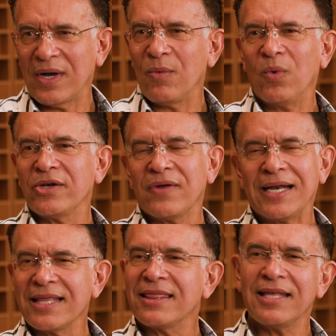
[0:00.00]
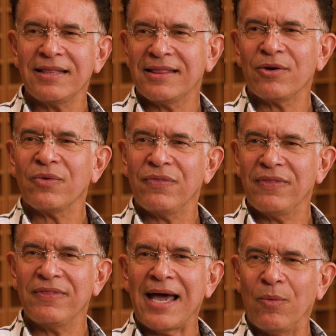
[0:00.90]
I wonder, and I think
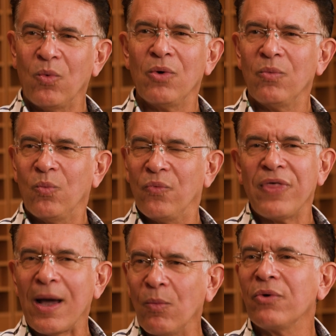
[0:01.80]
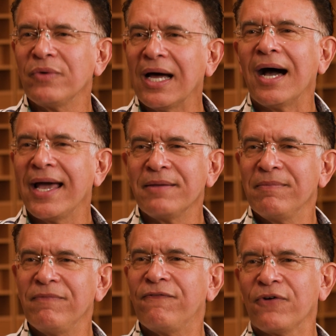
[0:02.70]
that won't die
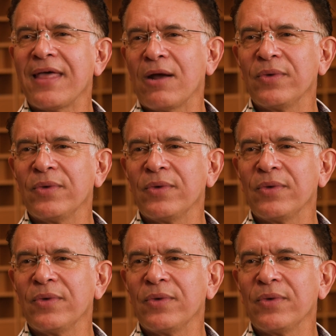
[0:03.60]
for that